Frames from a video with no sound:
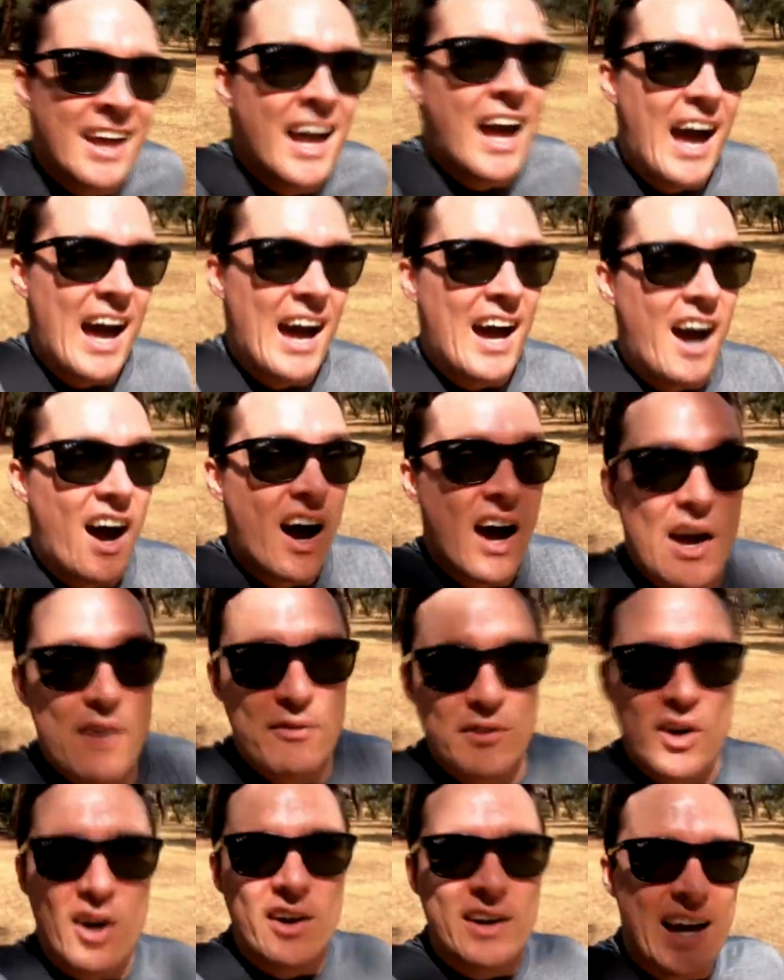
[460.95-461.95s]

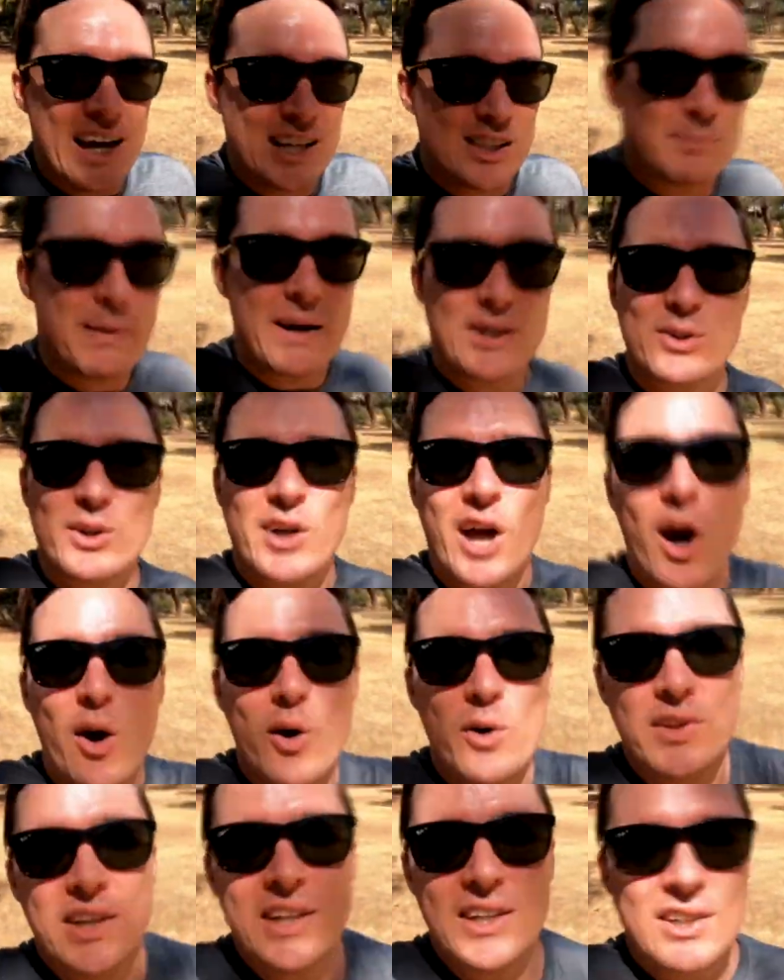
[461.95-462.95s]
I've got a special
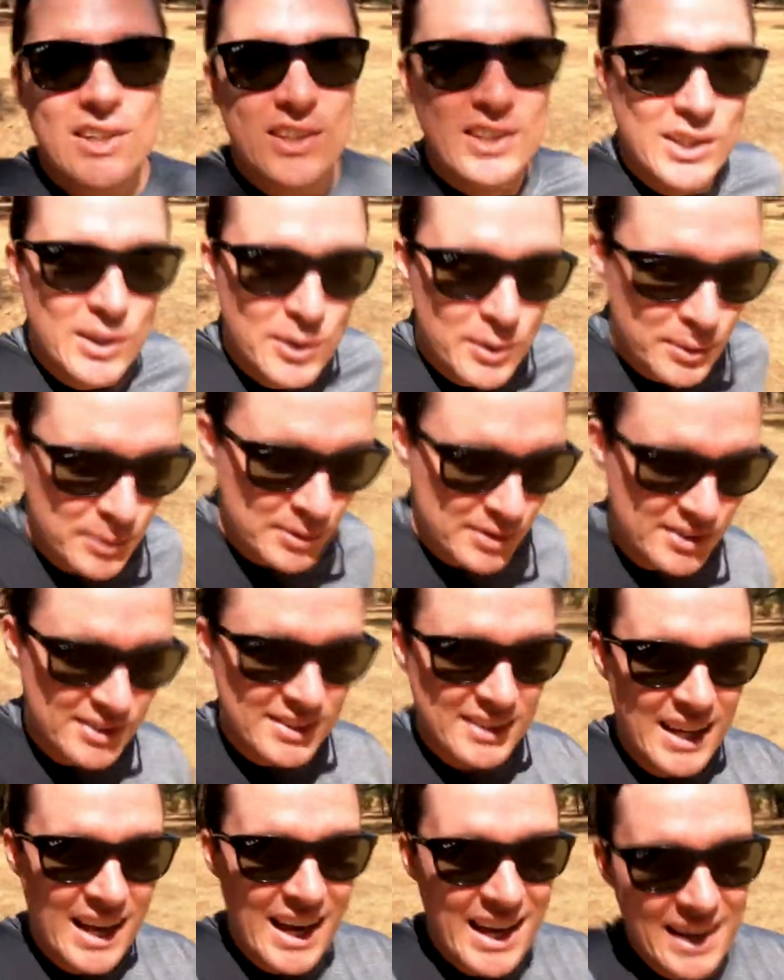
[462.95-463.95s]
code that you can
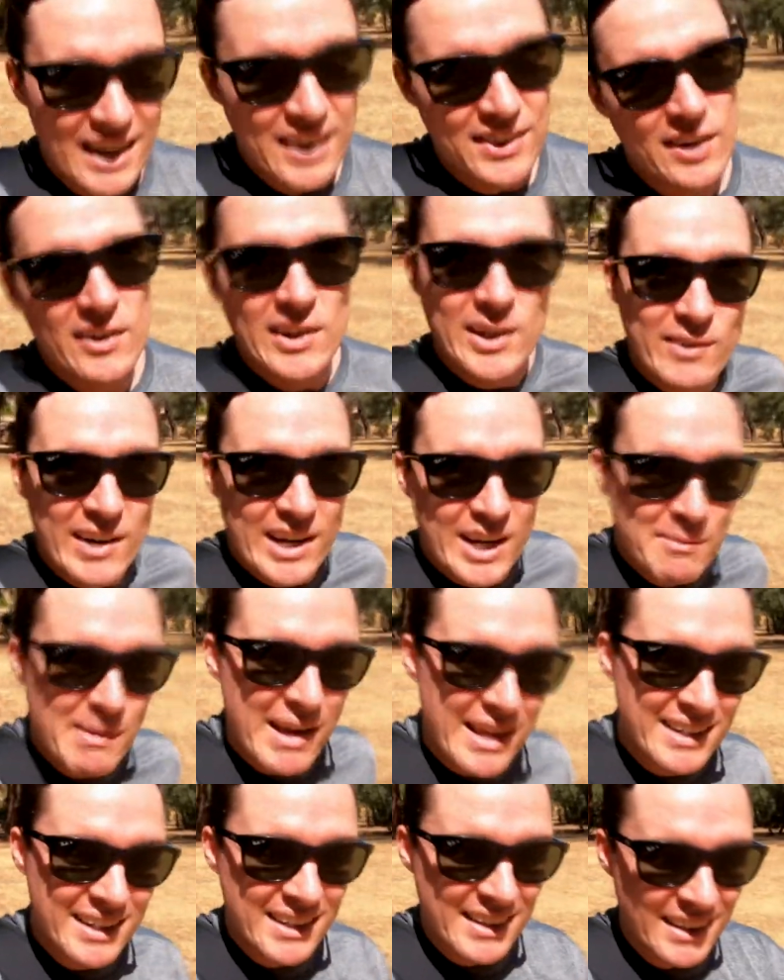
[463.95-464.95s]
use, and I thoroughly
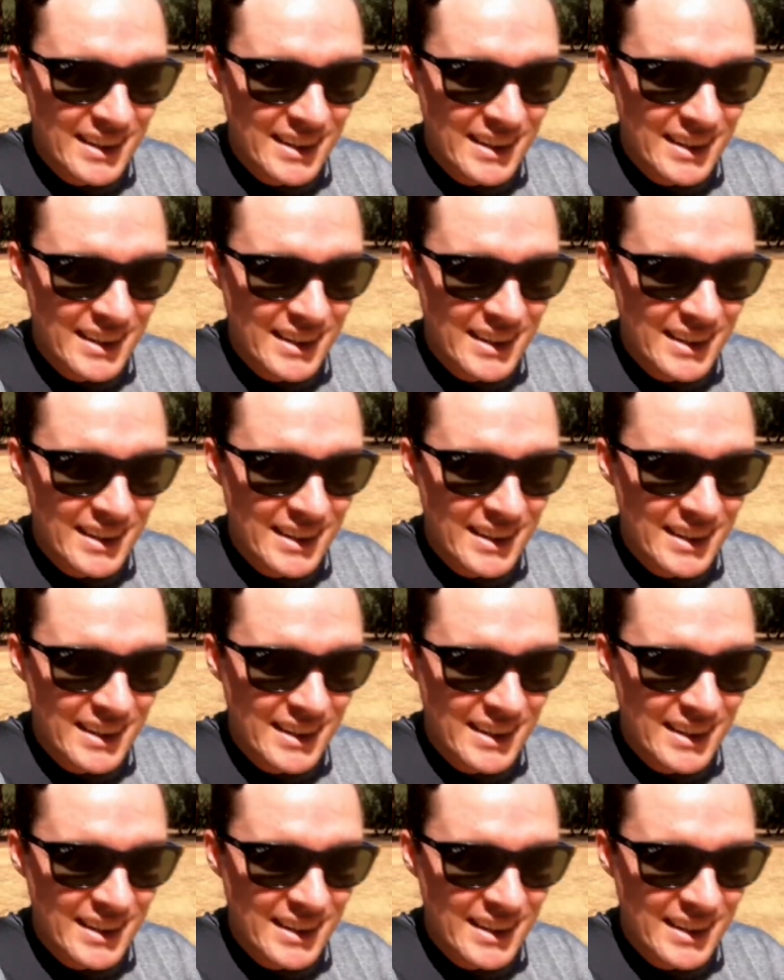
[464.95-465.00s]
recommend it.